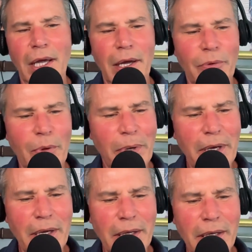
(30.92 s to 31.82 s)

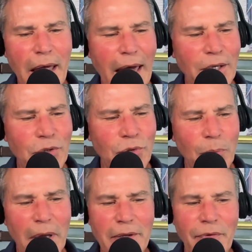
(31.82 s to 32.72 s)
repeatedly lied to
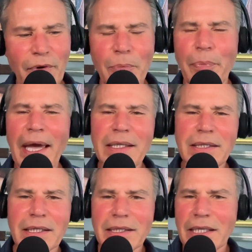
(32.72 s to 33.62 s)
about the very
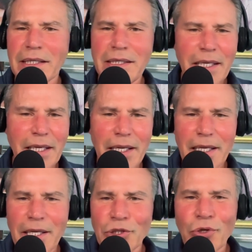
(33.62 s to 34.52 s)
basics
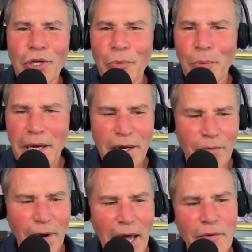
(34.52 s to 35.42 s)
concerning the meaning
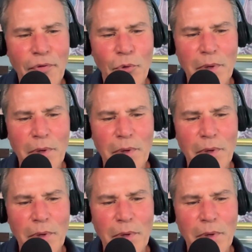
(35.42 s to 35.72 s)
of life,